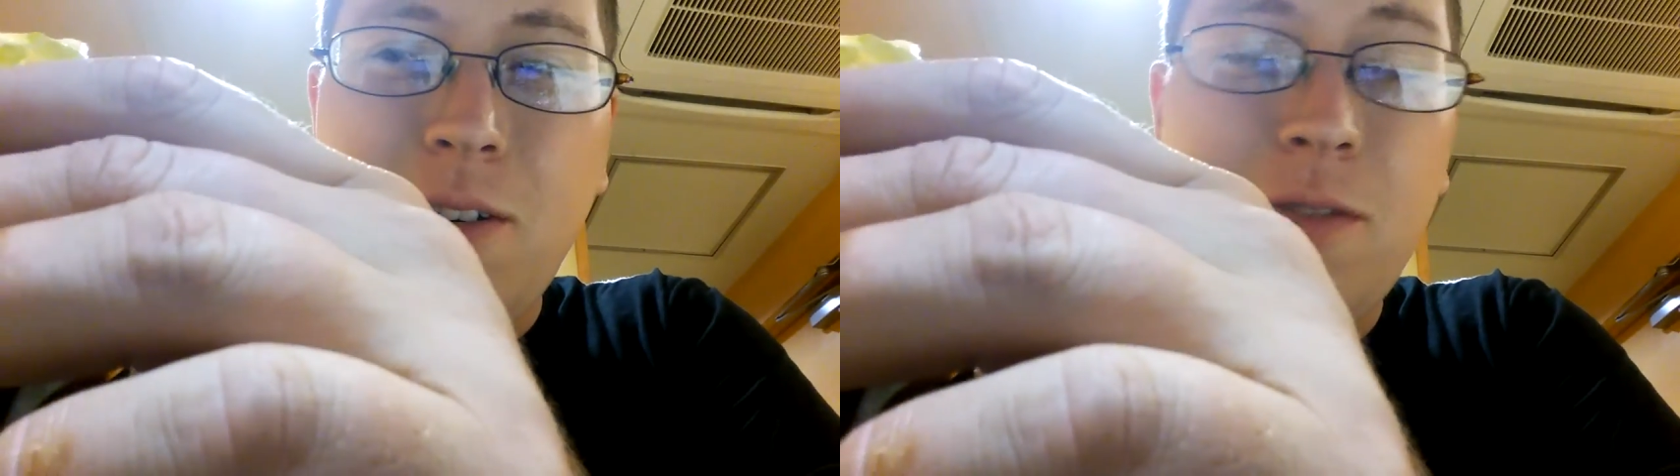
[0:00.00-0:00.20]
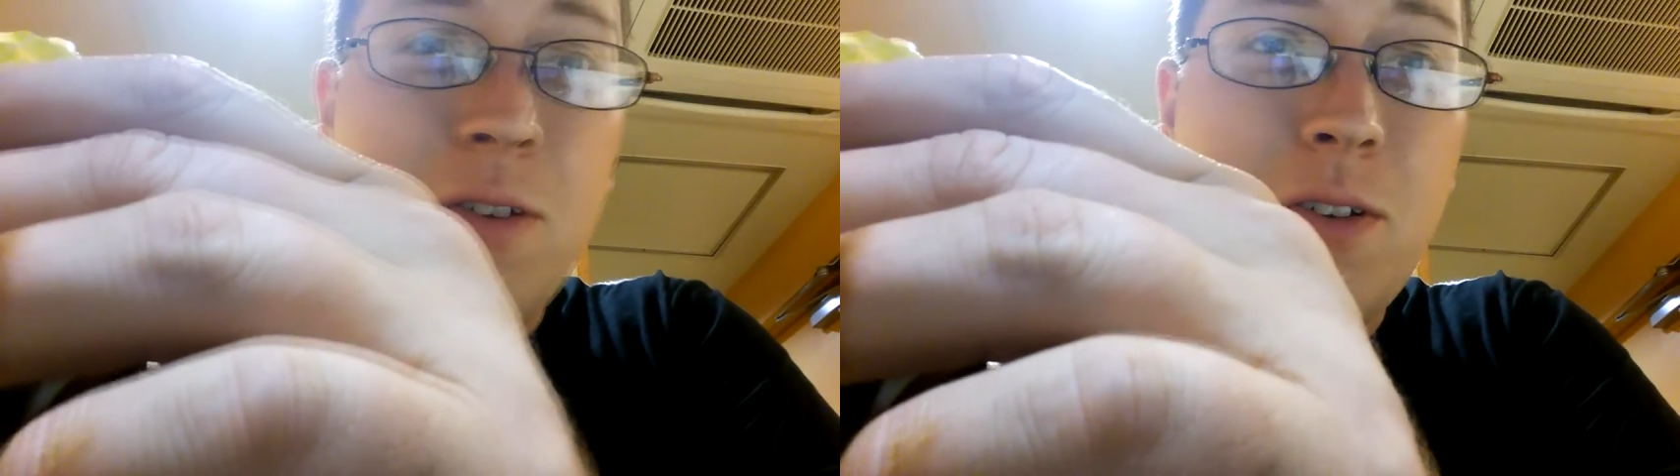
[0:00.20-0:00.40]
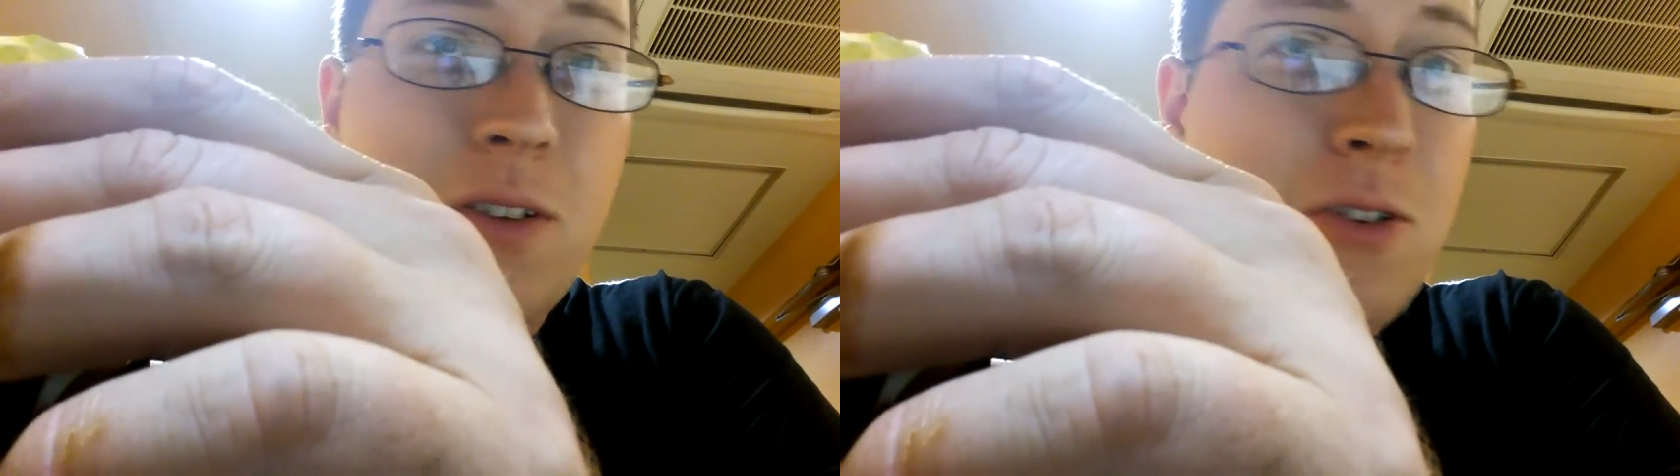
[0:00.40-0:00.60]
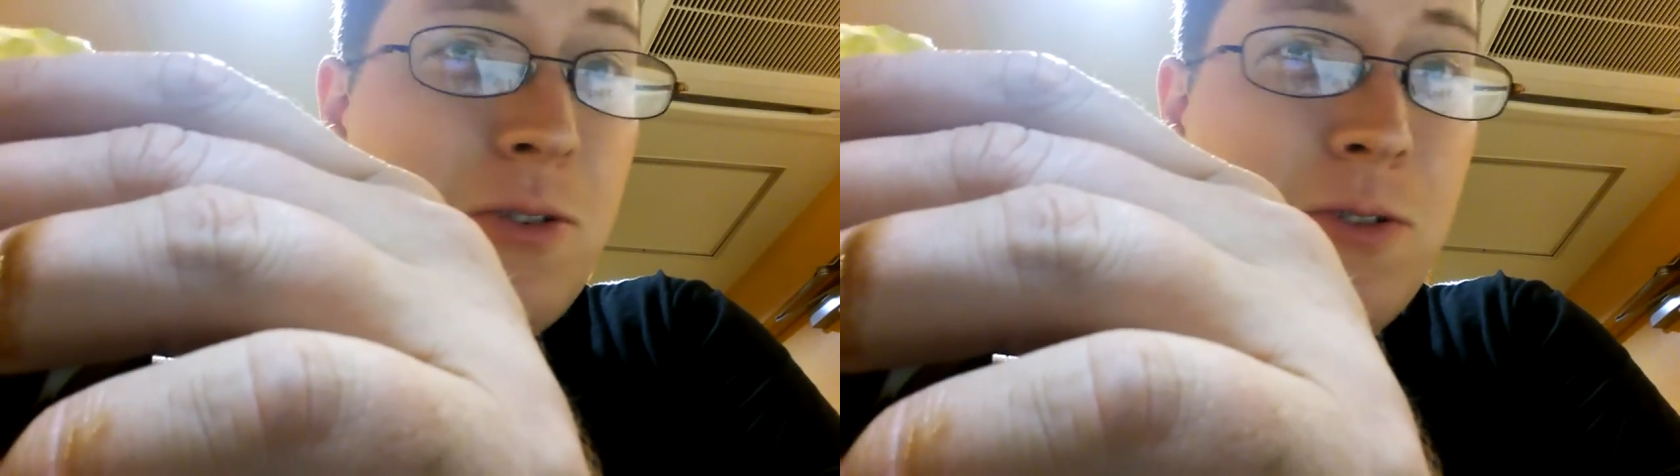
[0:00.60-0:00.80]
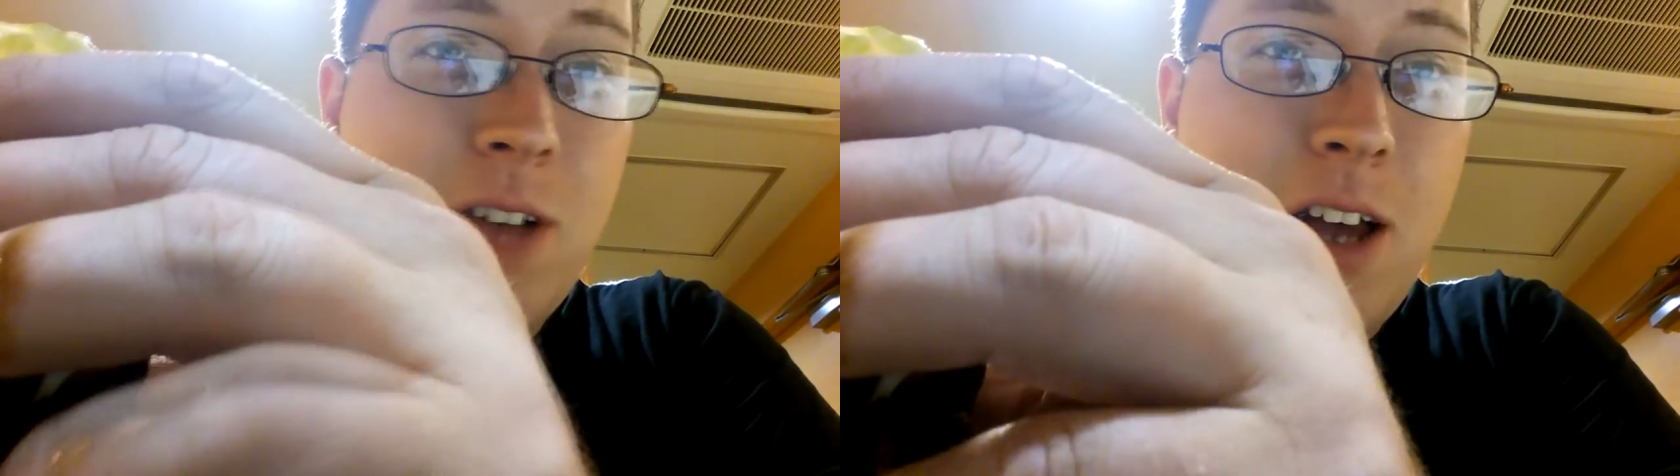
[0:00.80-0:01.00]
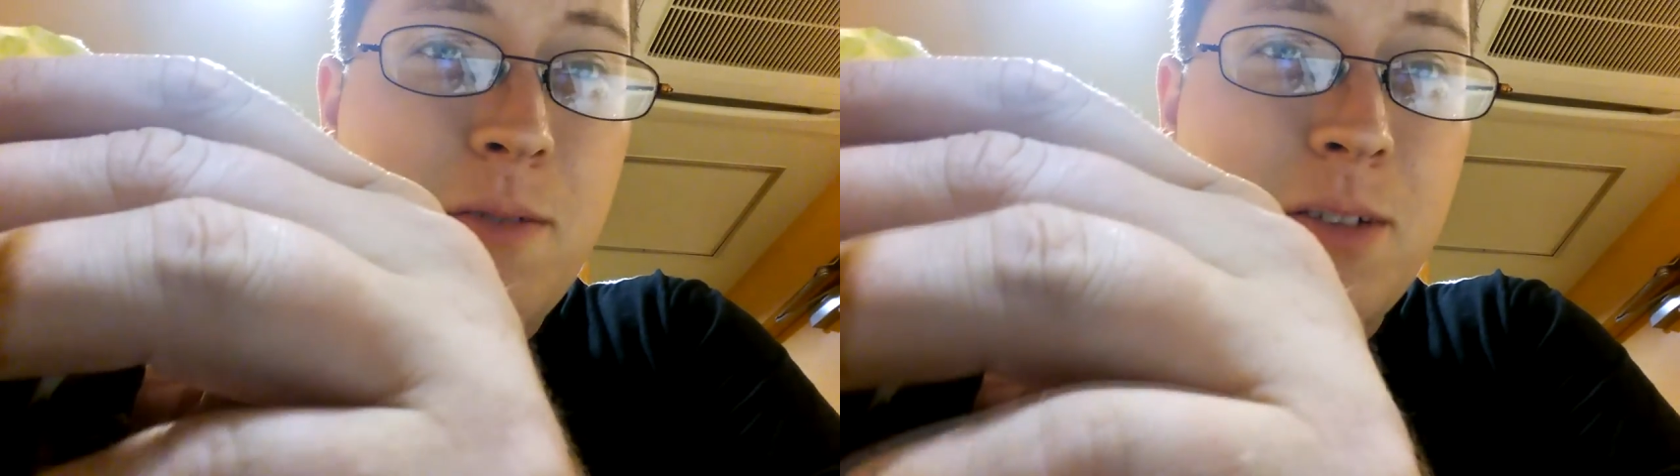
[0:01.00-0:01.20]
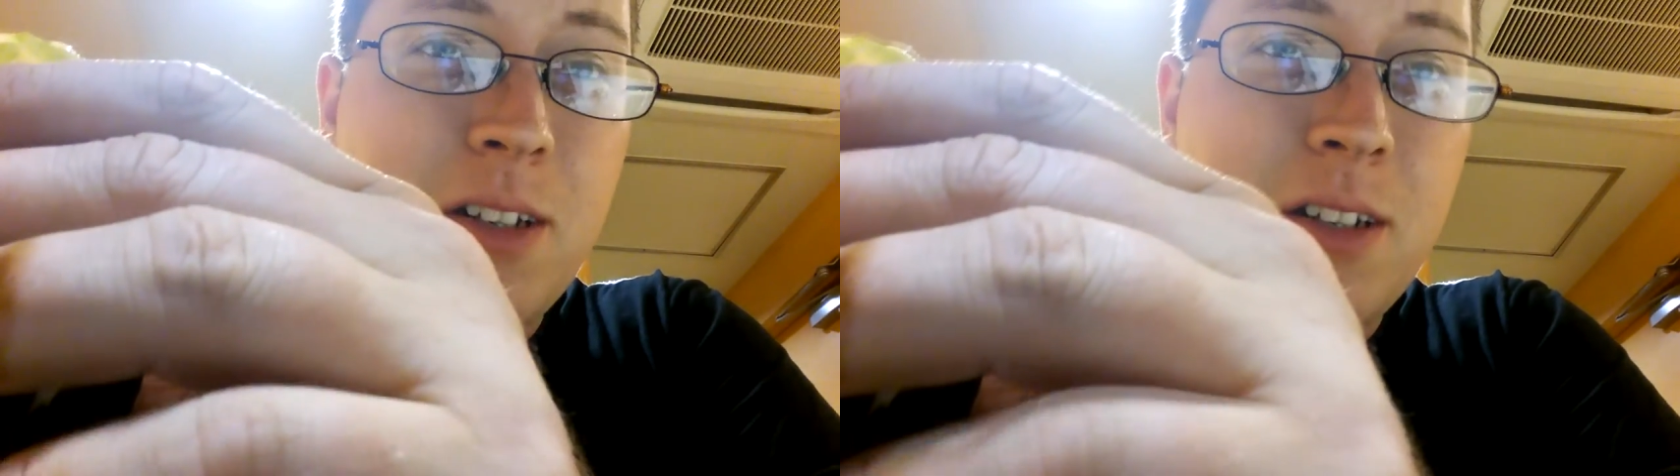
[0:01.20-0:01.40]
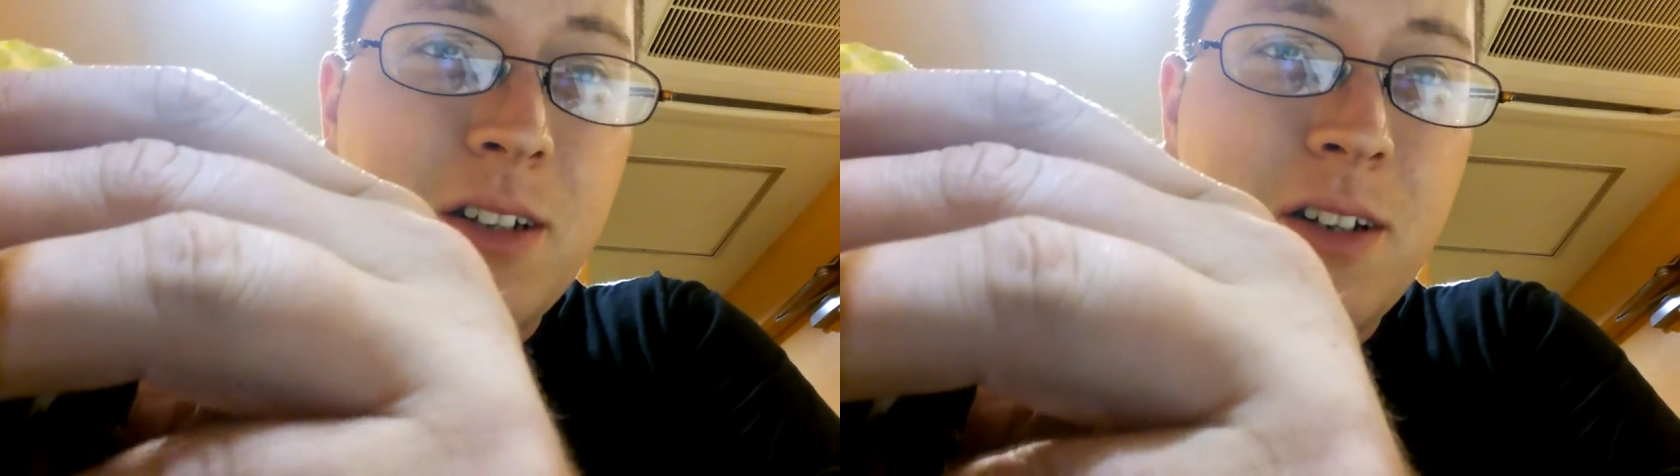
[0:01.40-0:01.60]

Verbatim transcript: review of the Kuro Diamond